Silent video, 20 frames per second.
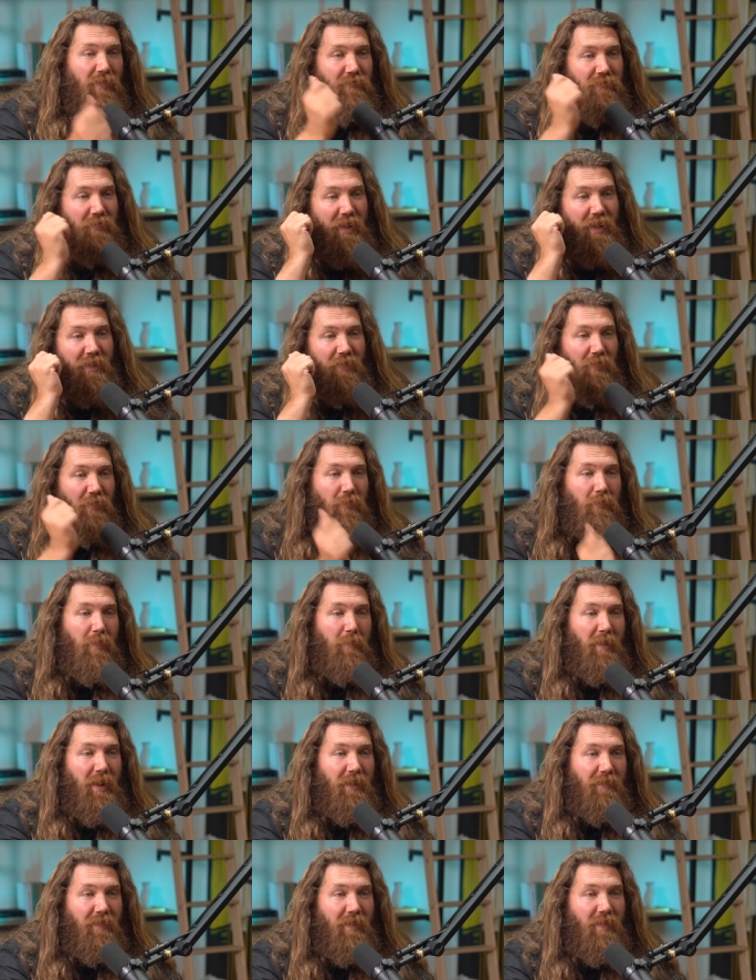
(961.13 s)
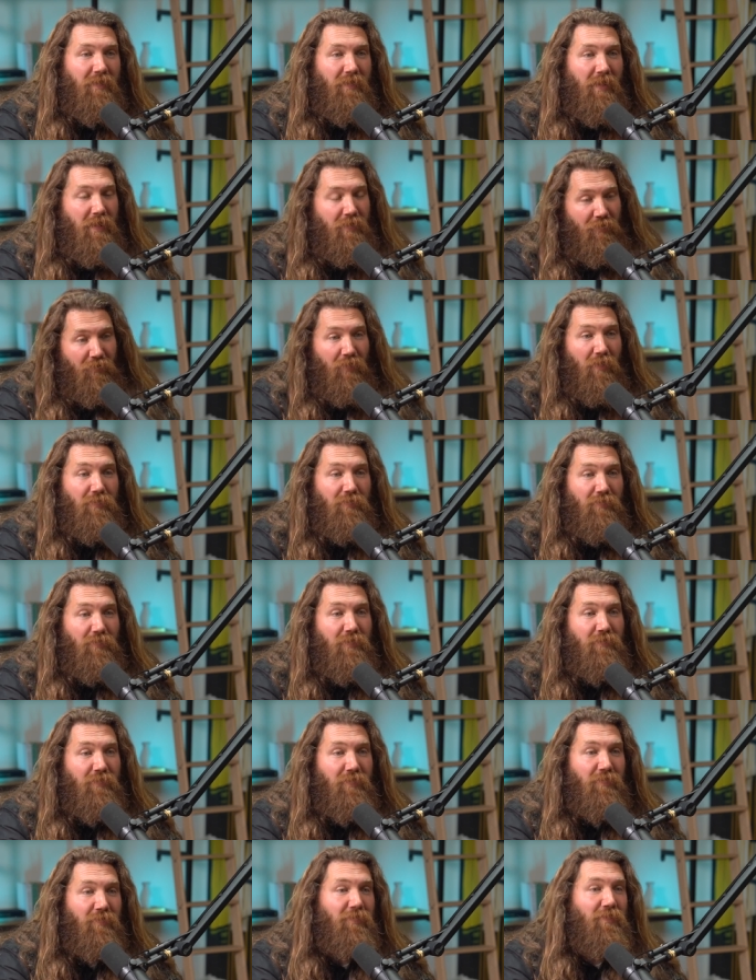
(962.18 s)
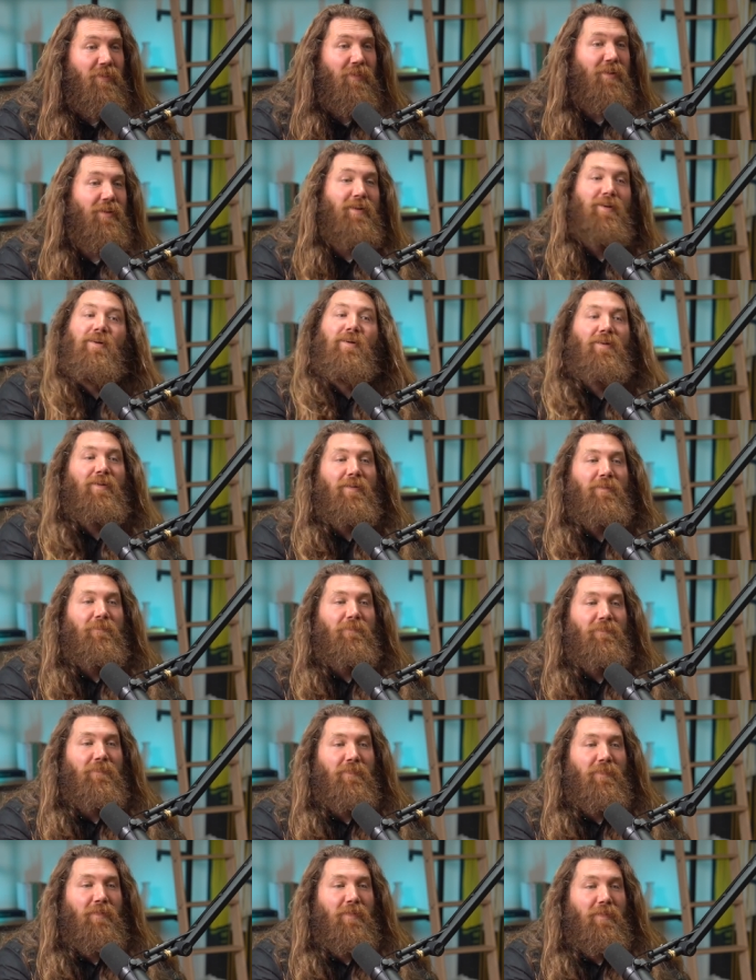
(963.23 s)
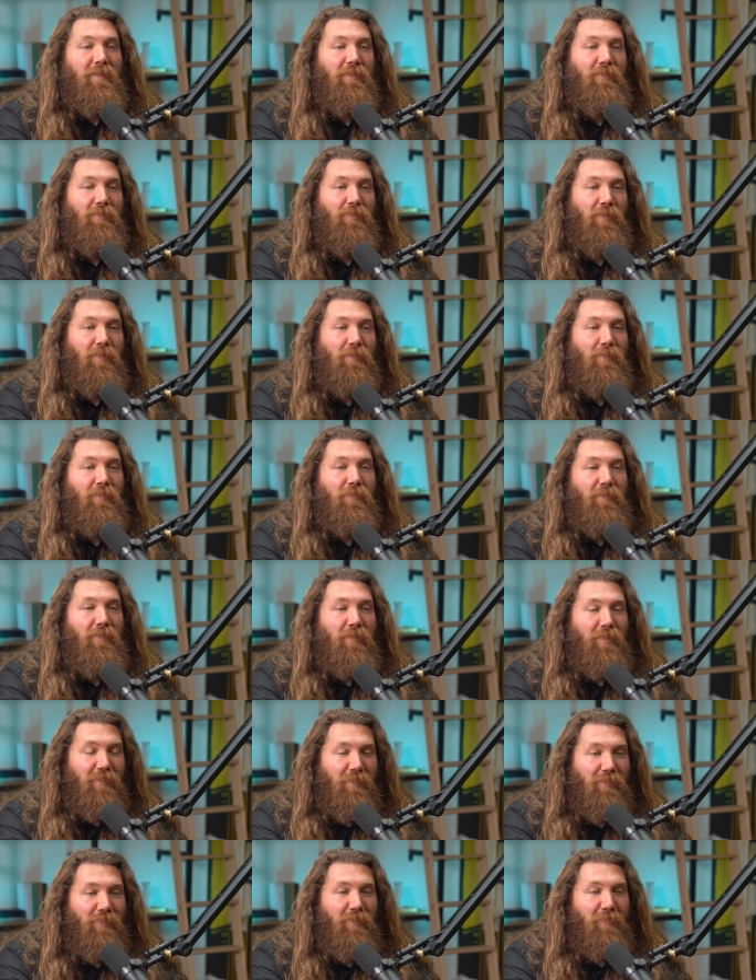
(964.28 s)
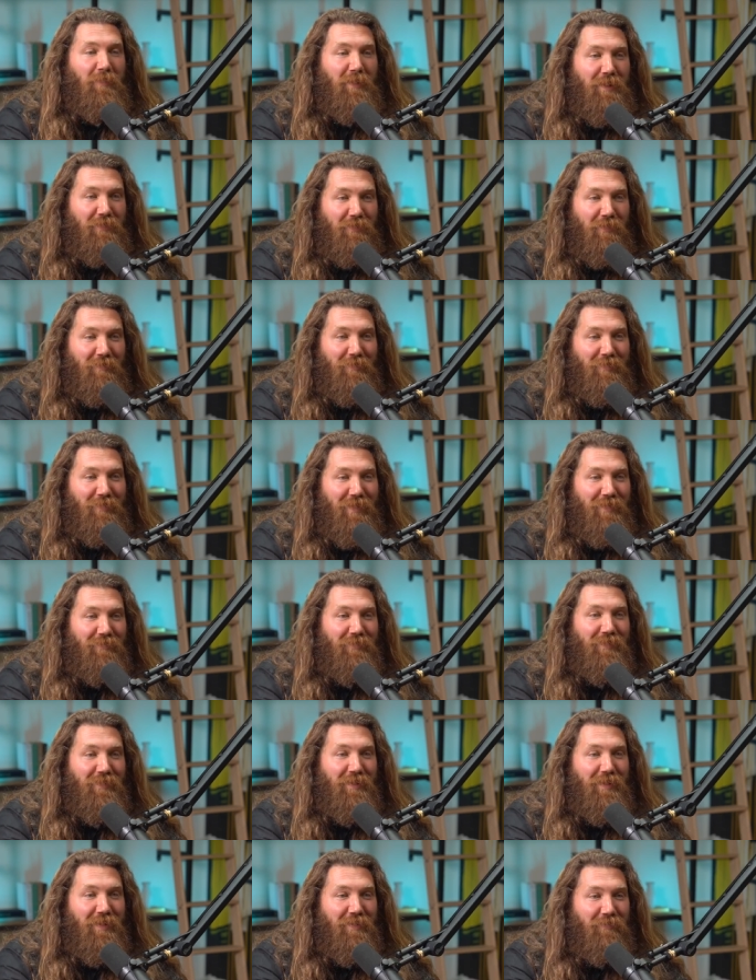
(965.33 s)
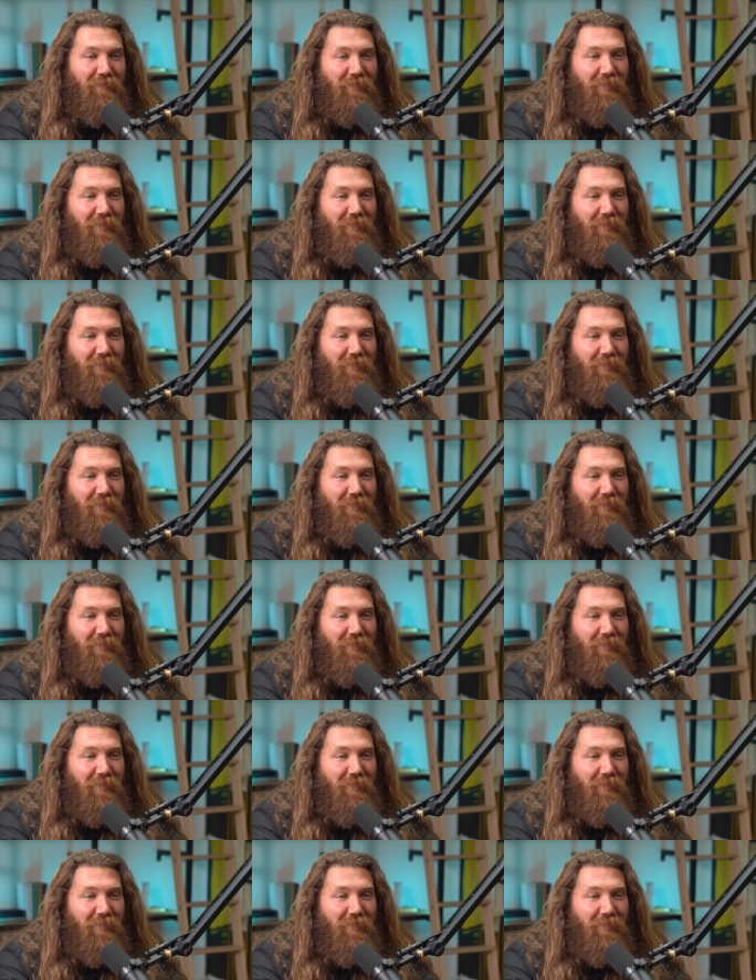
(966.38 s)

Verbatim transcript: our van all the way back down and start service. So the supply chain was definitely getting